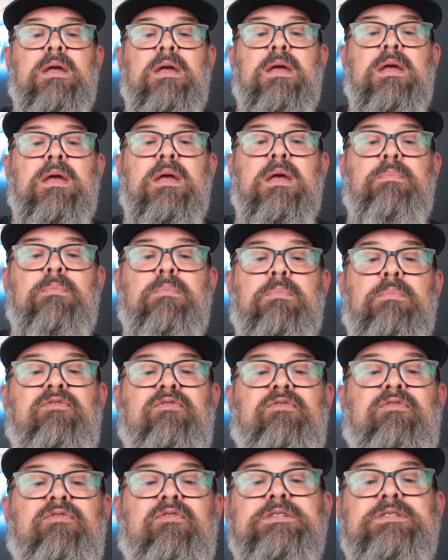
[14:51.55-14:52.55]
Before
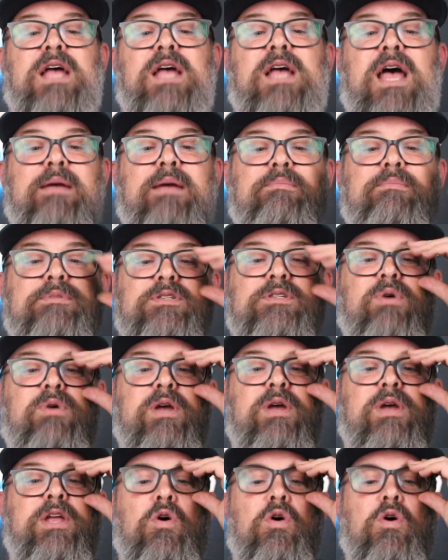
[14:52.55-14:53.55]
times when no
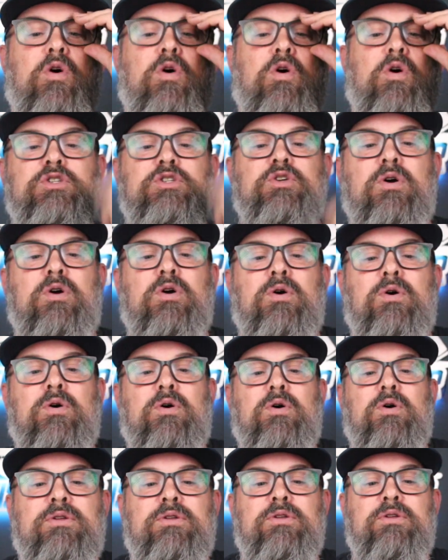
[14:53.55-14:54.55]
more drone, you
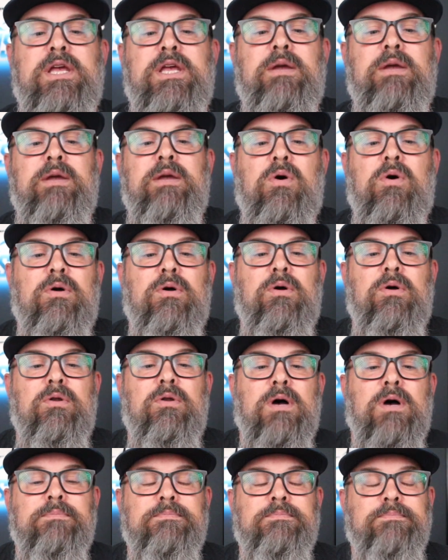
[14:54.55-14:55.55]
think more Ulua?
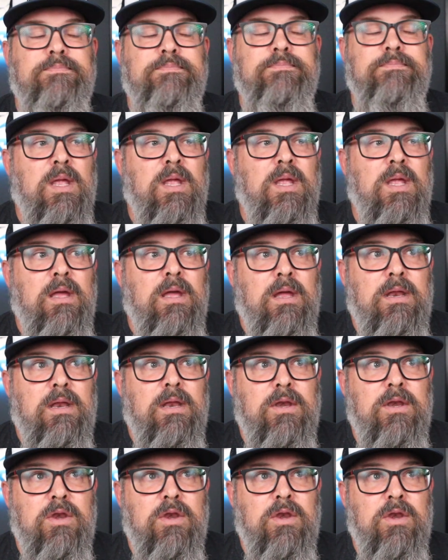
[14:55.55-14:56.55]

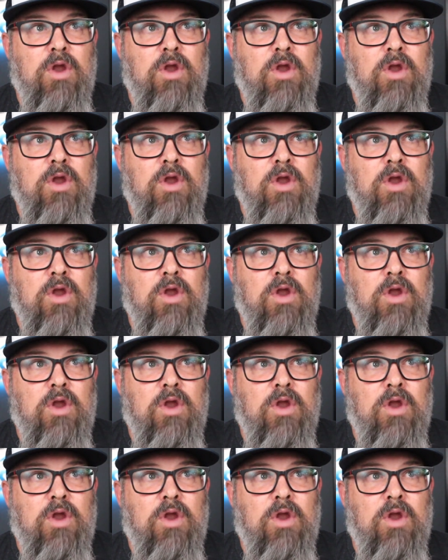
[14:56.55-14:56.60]
No.